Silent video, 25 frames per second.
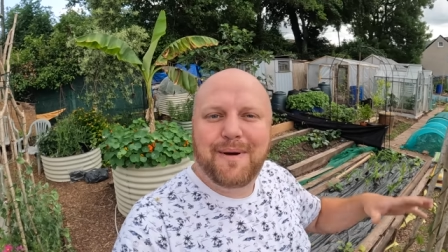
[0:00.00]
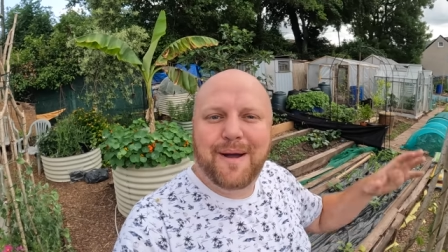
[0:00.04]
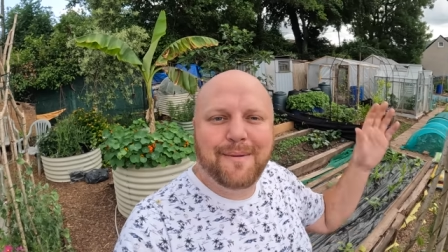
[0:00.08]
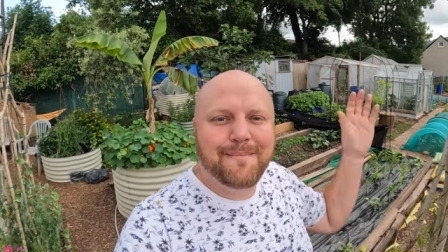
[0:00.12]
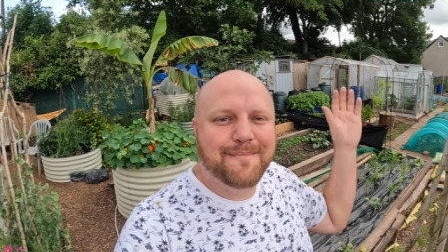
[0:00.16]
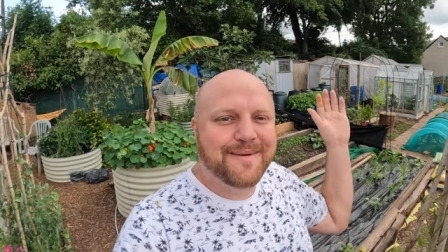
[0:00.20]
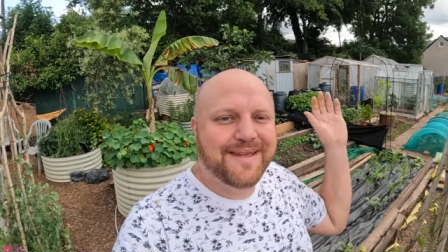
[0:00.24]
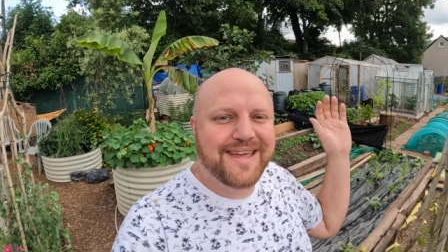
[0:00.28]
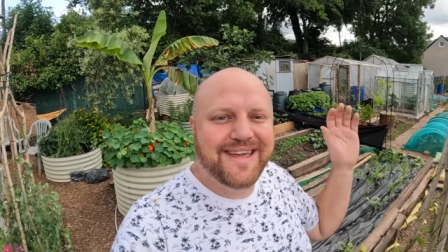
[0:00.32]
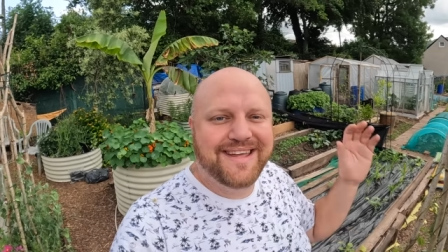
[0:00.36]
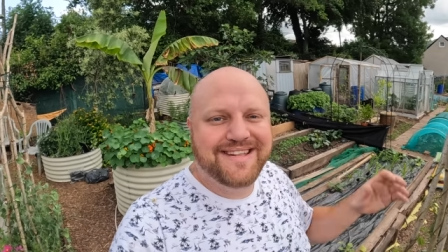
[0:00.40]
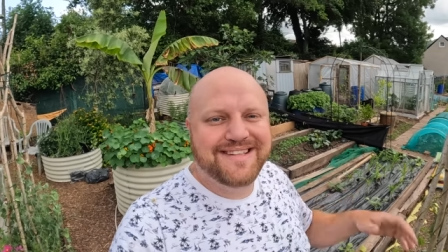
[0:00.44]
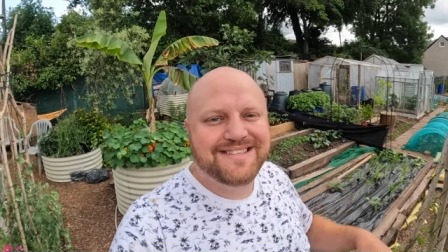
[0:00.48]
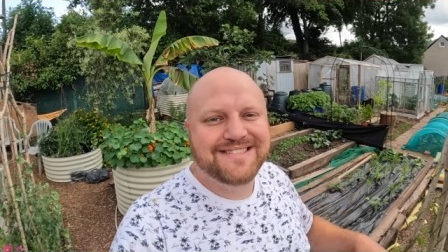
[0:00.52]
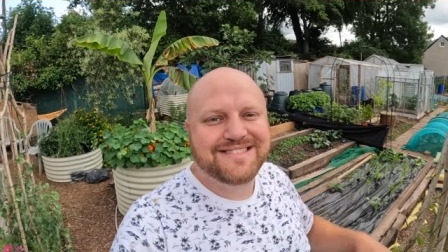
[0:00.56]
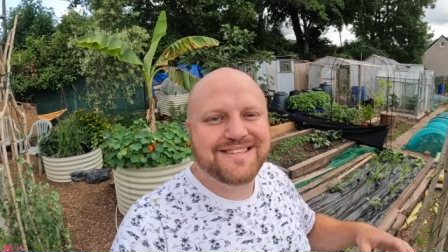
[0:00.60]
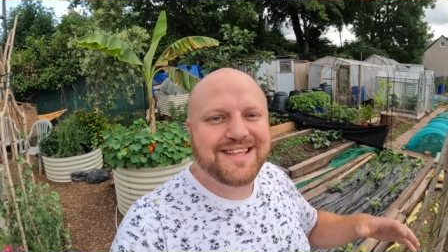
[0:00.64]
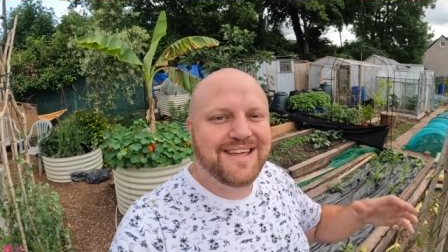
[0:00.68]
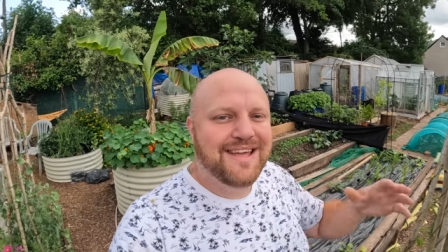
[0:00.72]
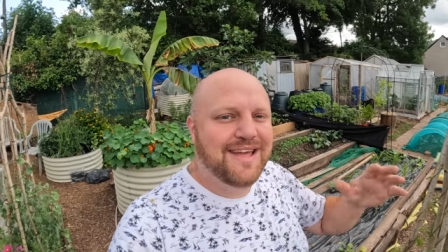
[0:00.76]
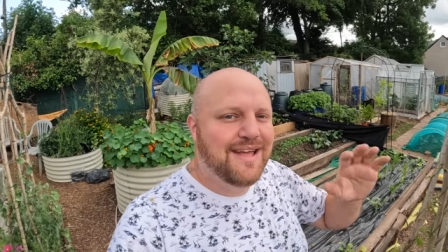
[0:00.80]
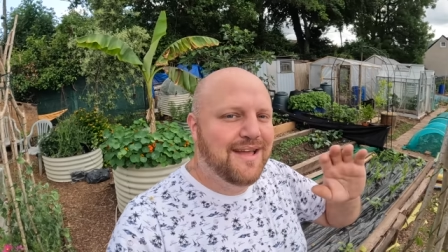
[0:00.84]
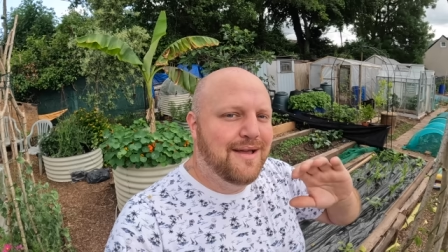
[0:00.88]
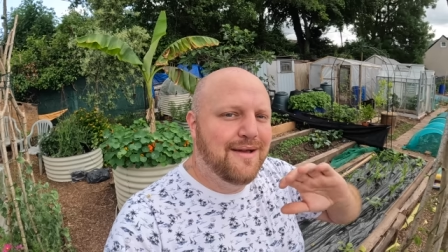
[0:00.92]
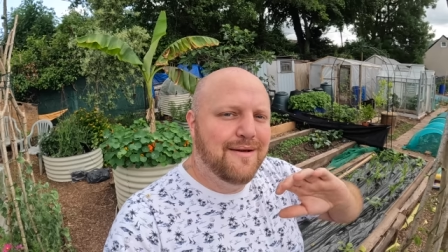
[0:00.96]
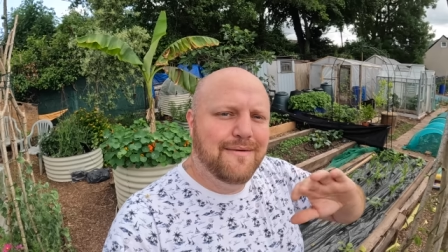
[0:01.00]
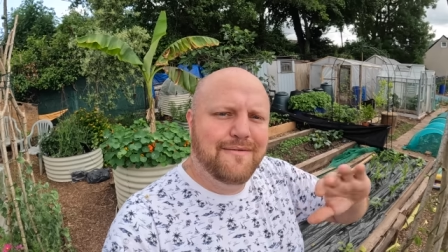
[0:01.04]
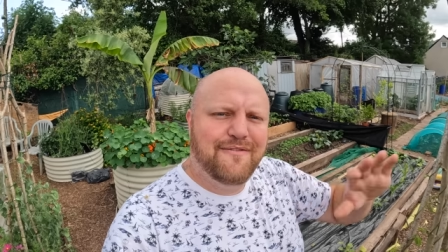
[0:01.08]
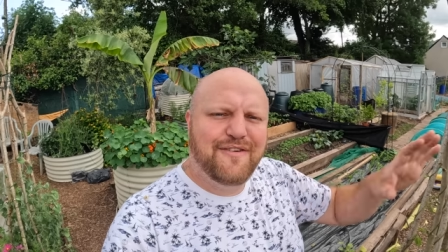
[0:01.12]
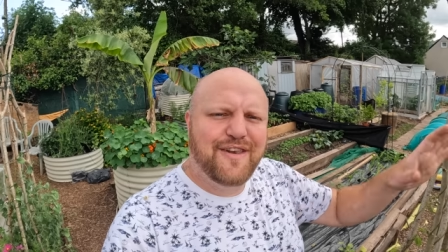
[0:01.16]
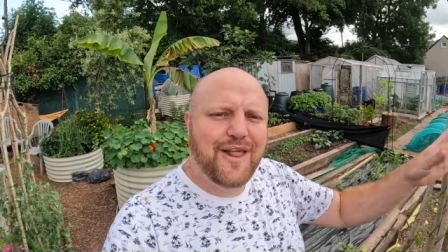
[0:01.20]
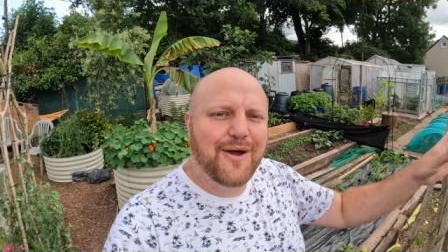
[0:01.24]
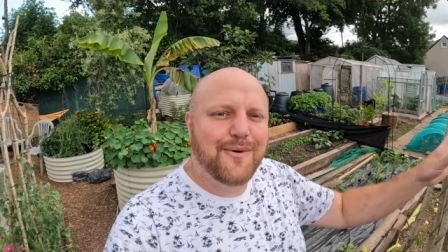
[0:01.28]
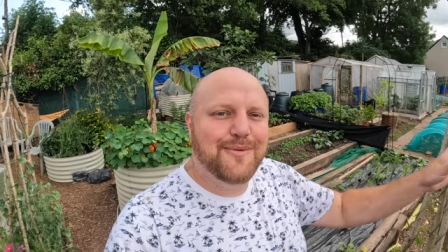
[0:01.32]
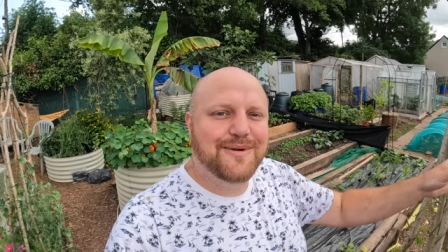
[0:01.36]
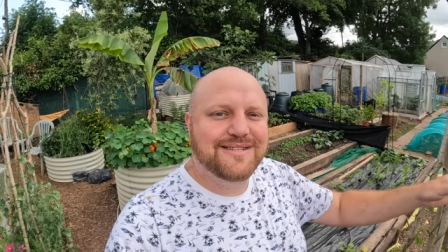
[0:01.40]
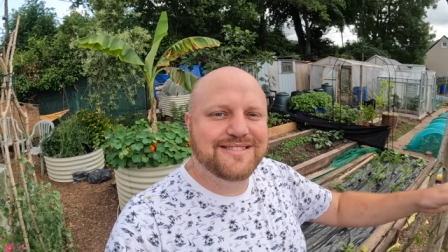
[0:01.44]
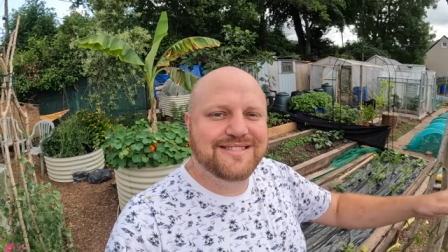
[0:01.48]
pumpkins,
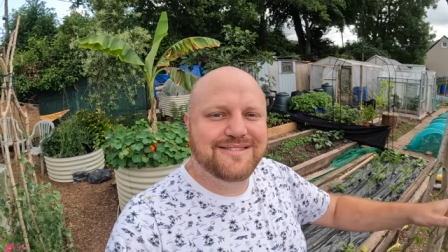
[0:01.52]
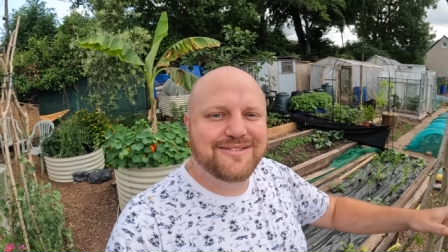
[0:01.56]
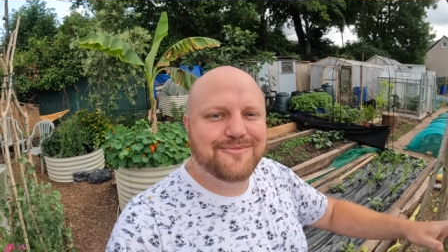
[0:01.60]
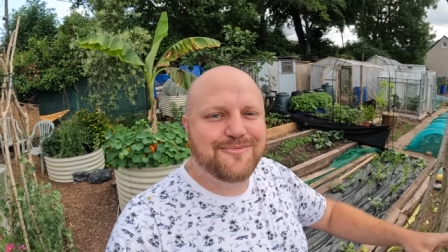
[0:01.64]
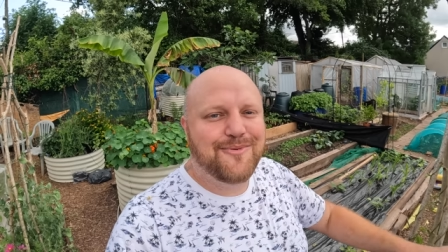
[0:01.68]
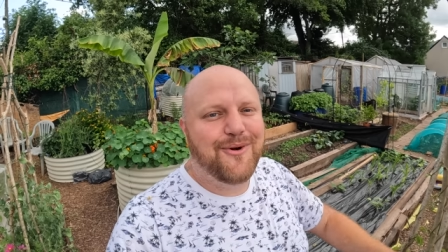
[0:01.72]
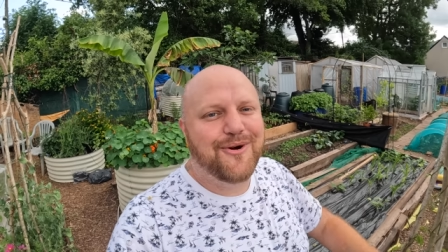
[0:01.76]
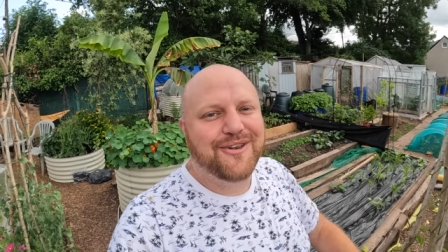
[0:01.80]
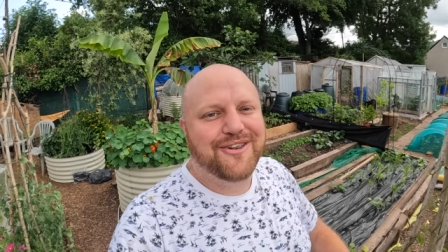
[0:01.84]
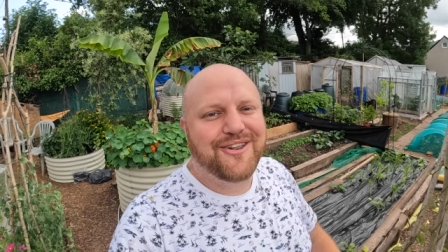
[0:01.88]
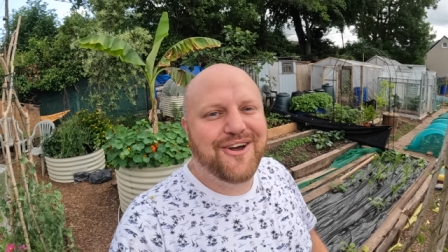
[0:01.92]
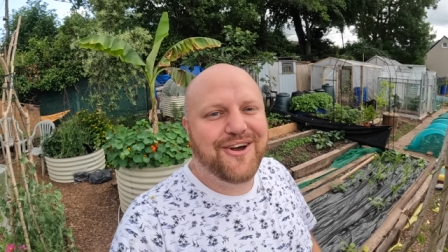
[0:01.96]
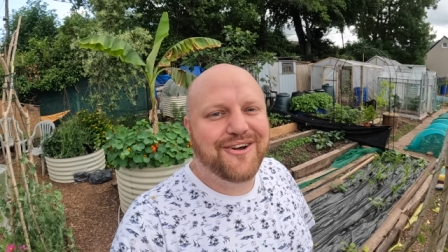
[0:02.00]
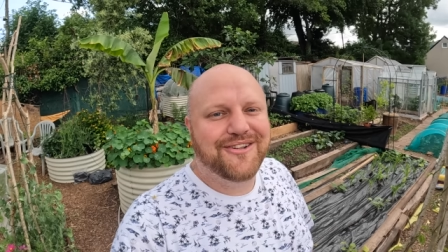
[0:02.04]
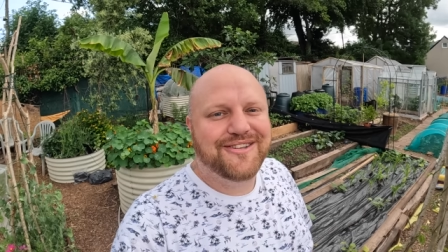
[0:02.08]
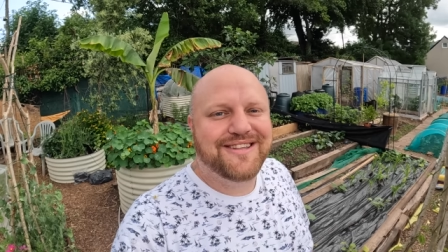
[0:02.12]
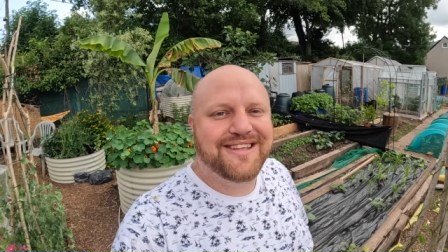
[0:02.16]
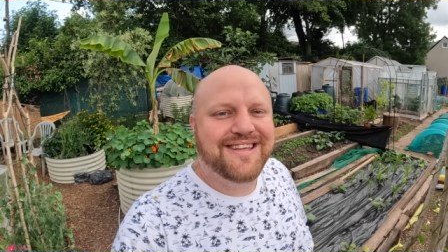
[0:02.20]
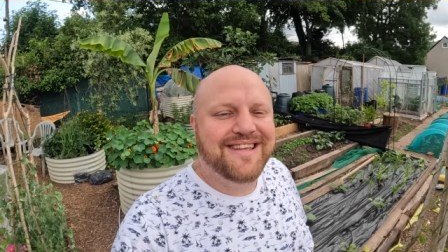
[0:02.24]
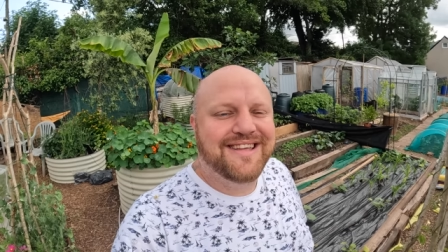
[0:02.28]
flowers and whatnot.